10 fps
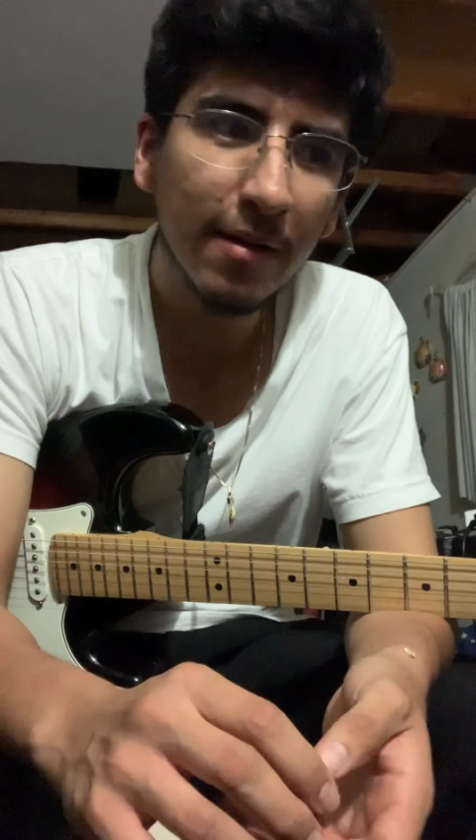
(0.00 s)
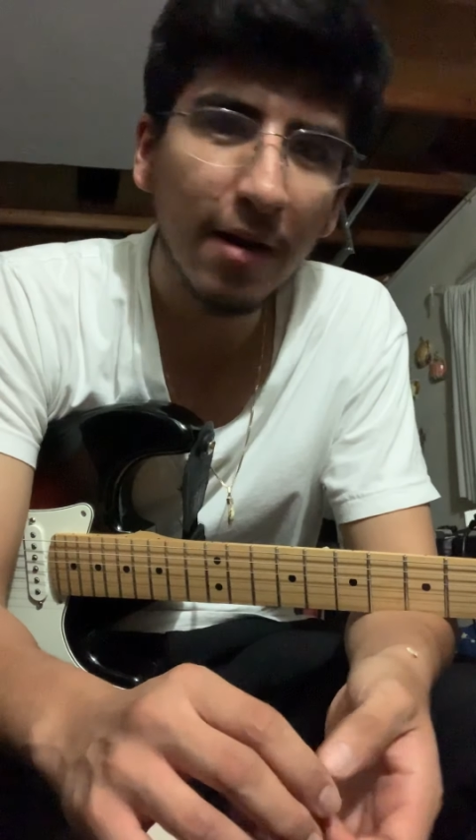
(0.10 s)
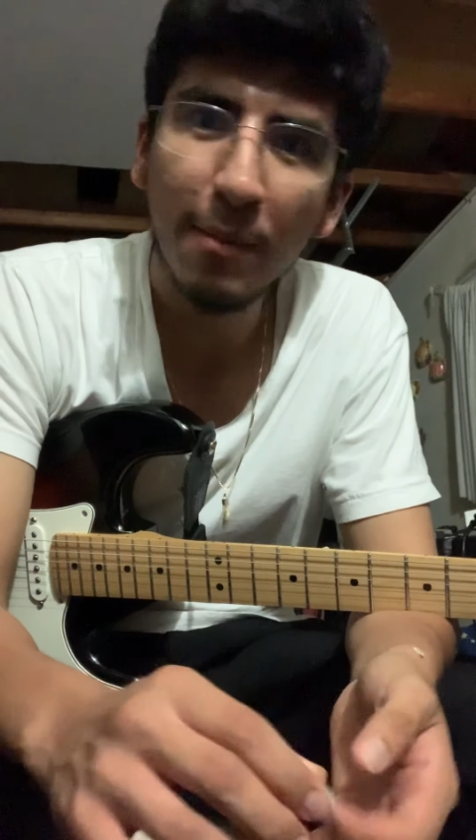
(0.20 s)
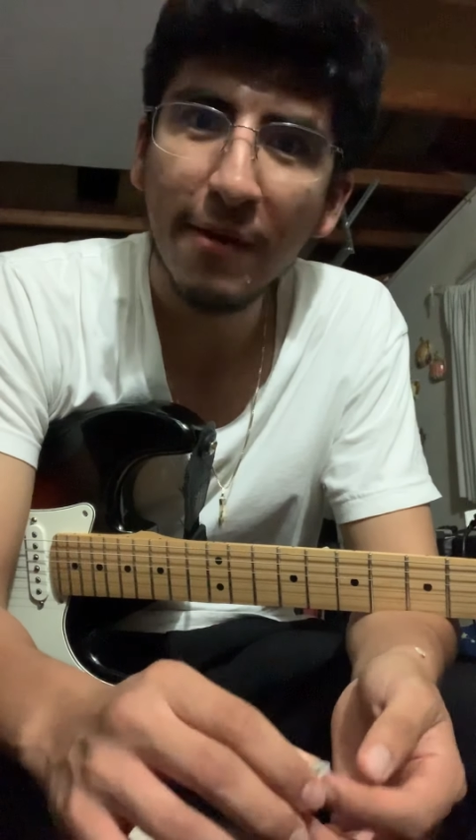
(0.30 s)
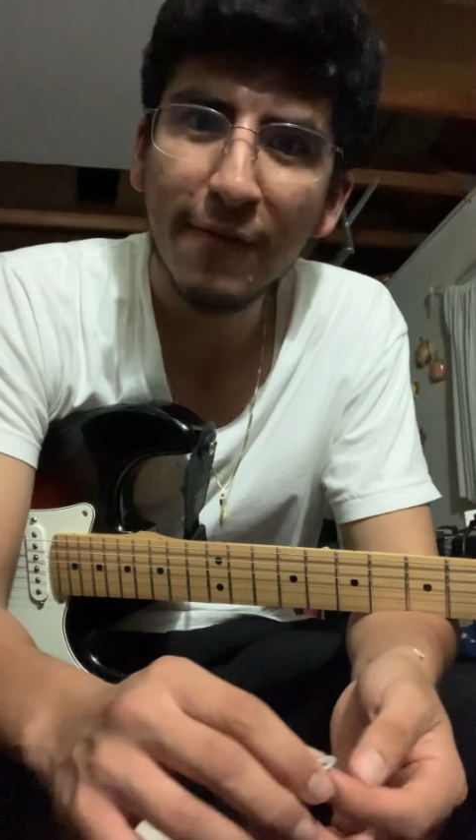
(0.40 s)

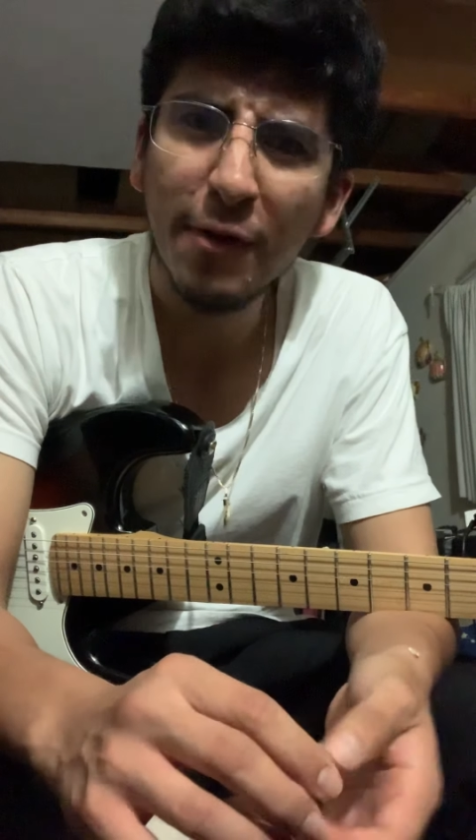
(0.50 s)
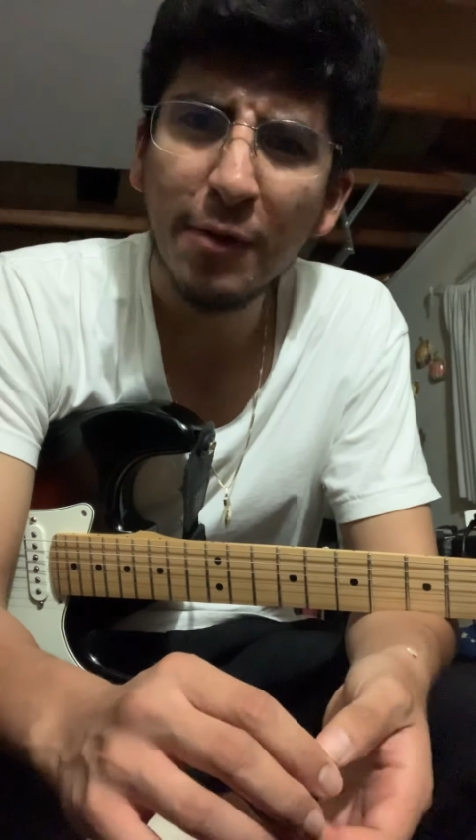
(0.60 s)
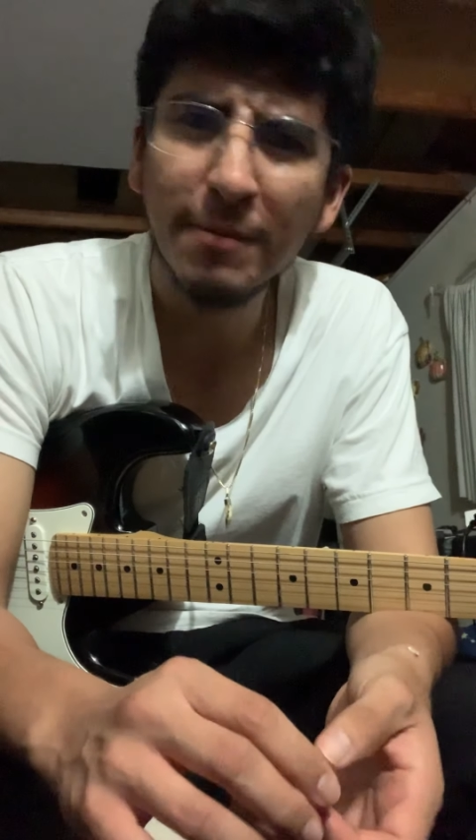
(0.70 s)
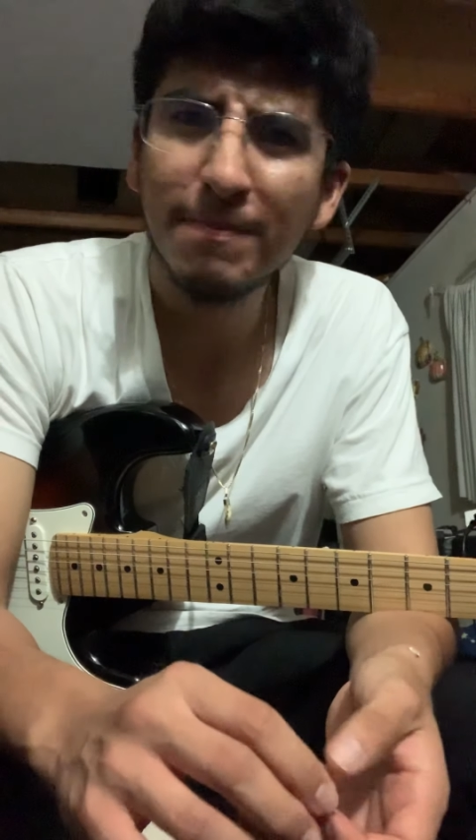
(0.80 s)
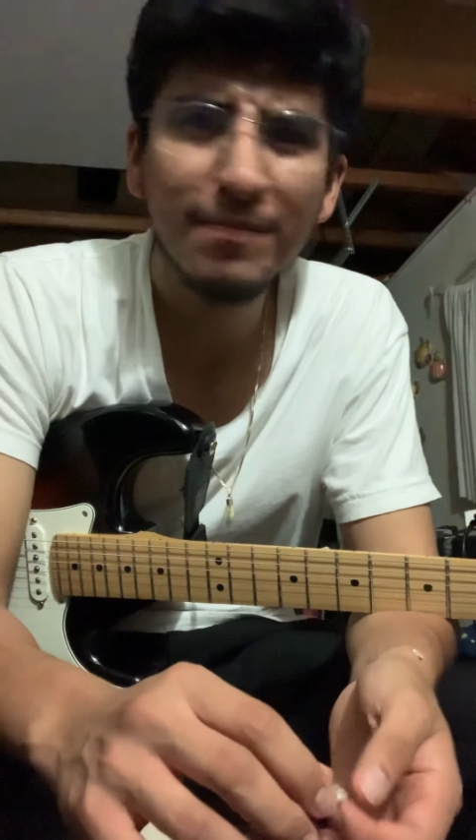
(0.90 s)
on my
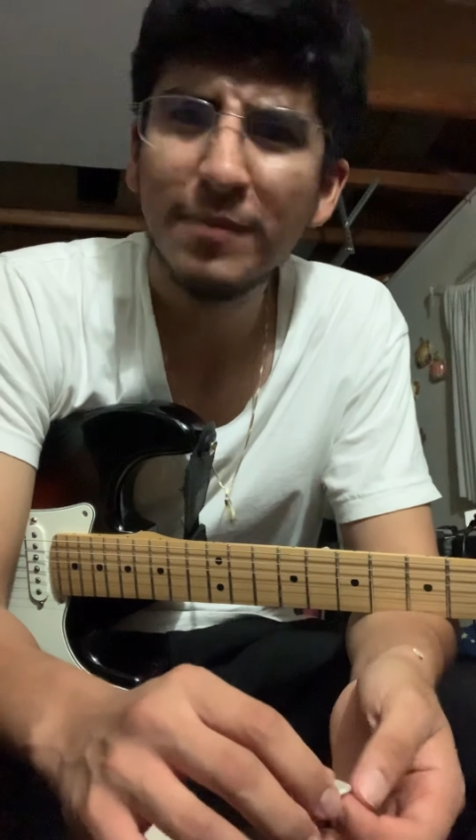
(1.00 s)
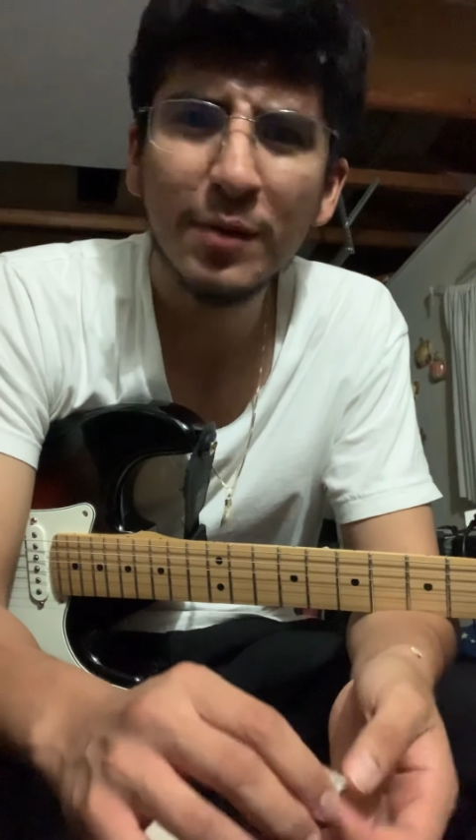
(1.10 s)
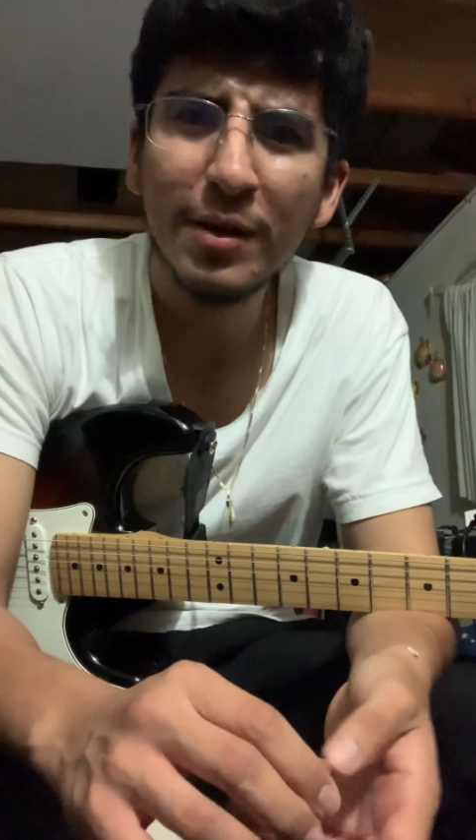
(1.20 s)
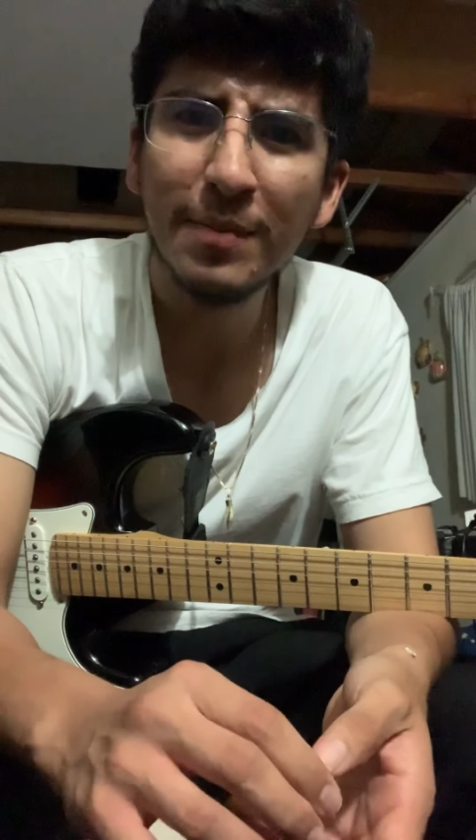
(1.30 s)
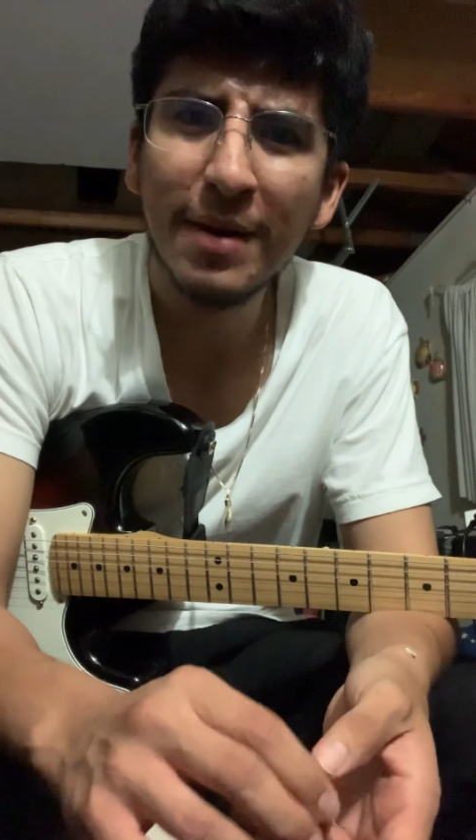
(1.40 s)
phone,
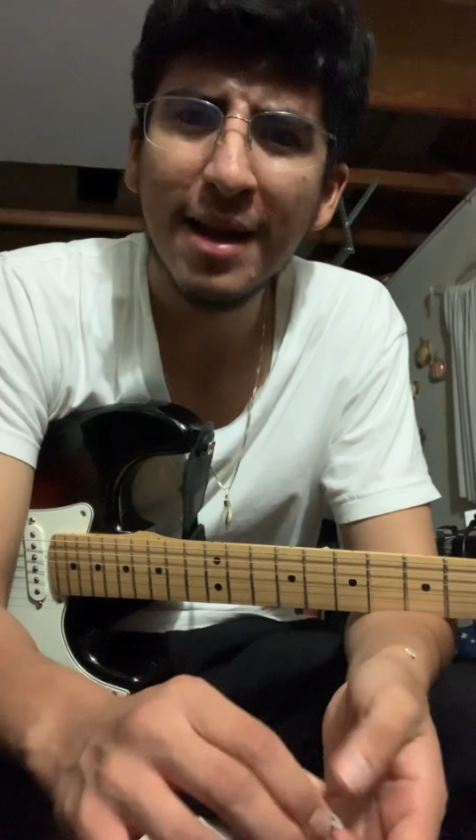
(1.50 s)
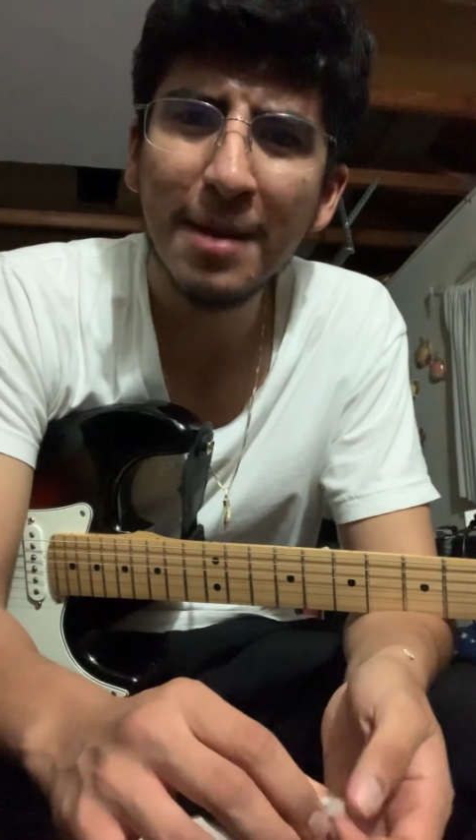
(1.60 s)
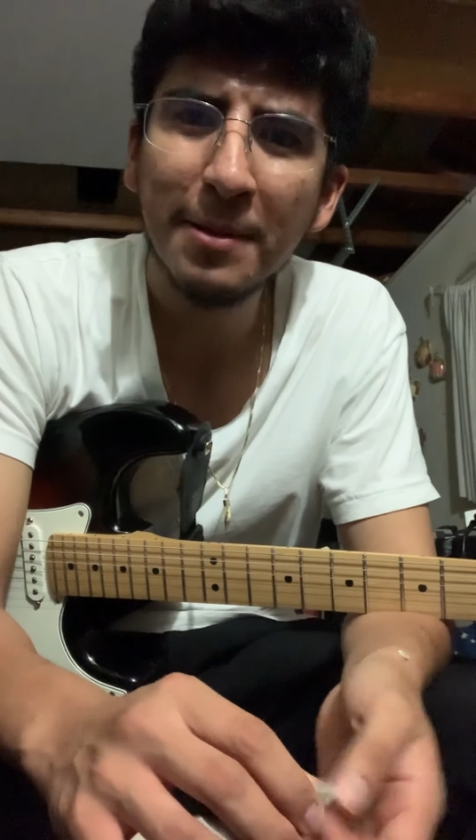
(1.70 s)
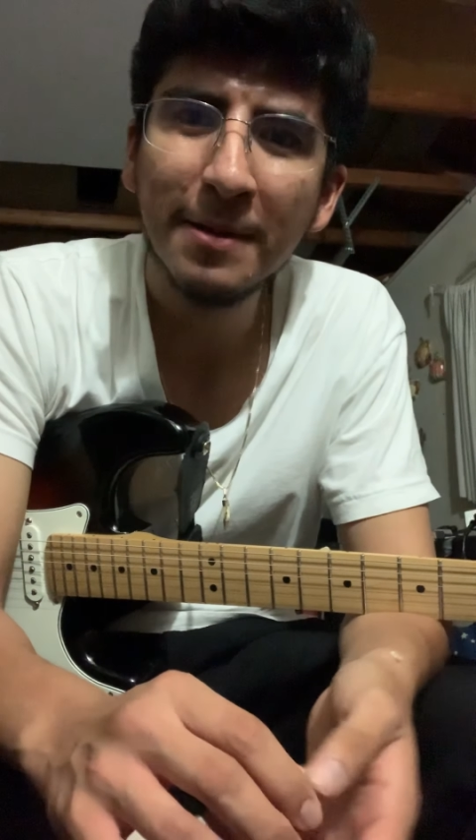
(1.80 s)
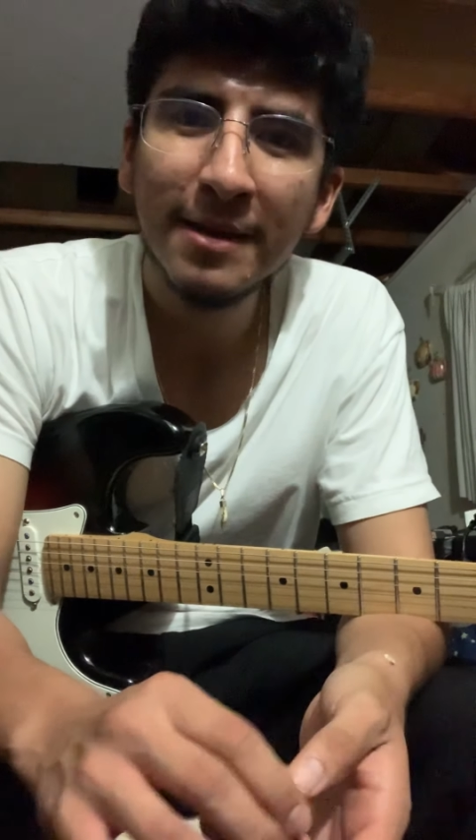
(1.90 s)
like that habit.